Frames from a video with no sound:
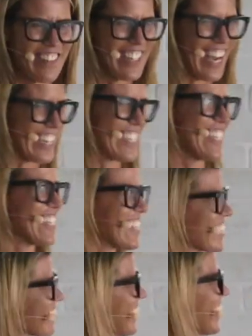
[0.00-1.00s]
if he actually
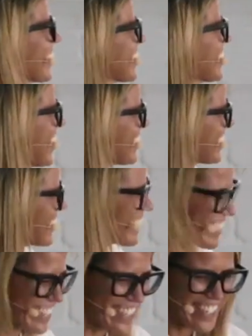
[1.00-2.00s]
just worked
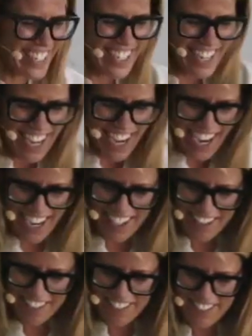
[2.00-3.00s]
naked.
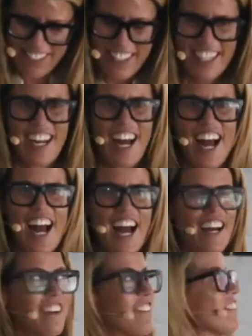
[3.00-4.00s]

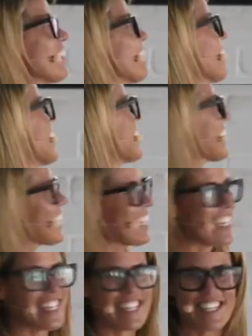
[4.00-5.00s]
And we
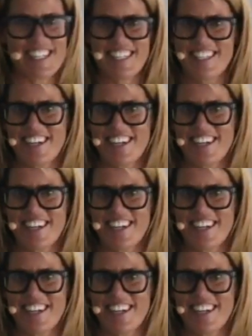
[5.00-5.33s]
basically